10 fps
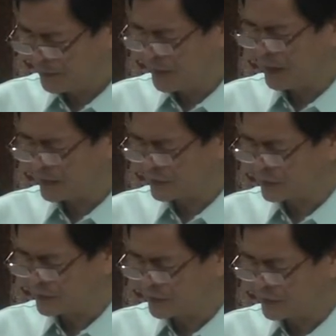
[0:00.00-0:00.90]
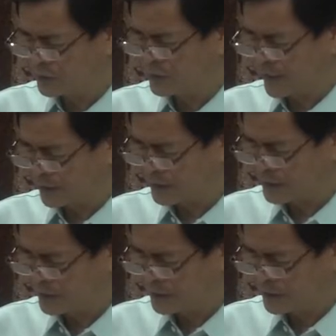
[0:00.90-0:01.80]
Fill us, O oh Father,
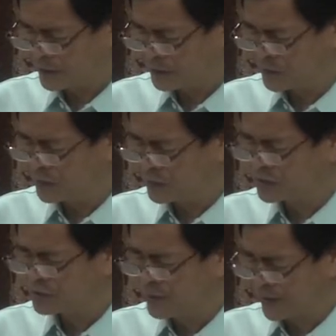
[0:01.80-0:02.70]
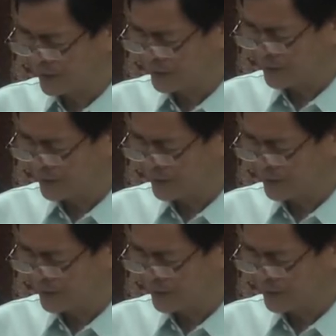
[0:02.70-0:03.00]
with your Spirit.